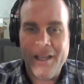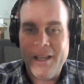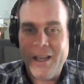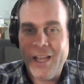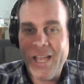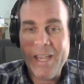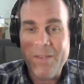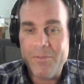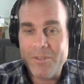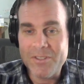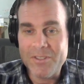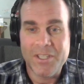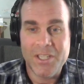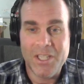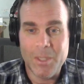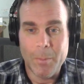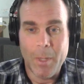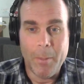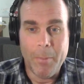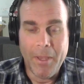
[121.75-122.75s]
I haven't seen it
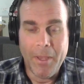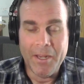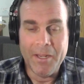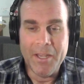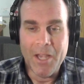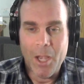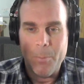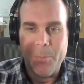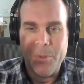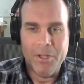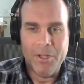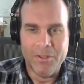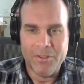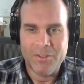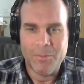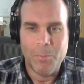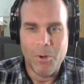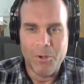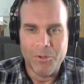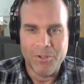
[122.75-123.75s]
in my bank account, but it's
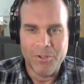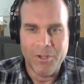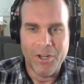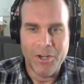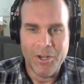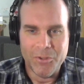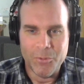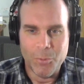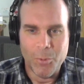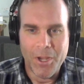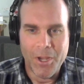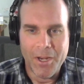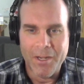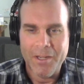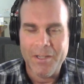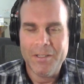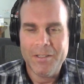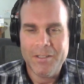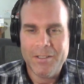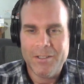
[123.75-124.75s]
supposedly on its way
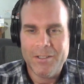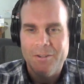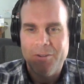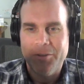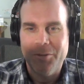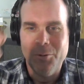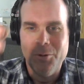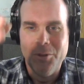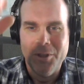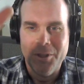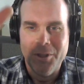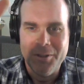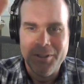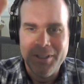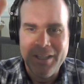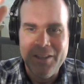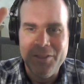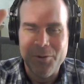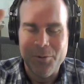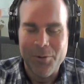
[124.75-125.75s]
through the
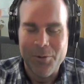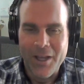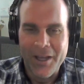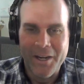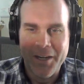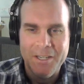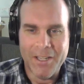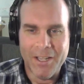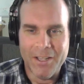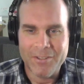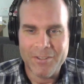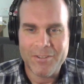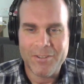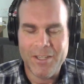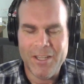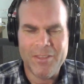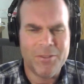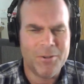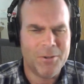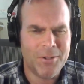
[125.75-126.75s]
Ethernet, I guess.
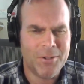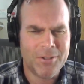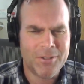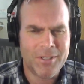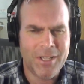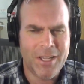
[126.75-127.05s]
Ether.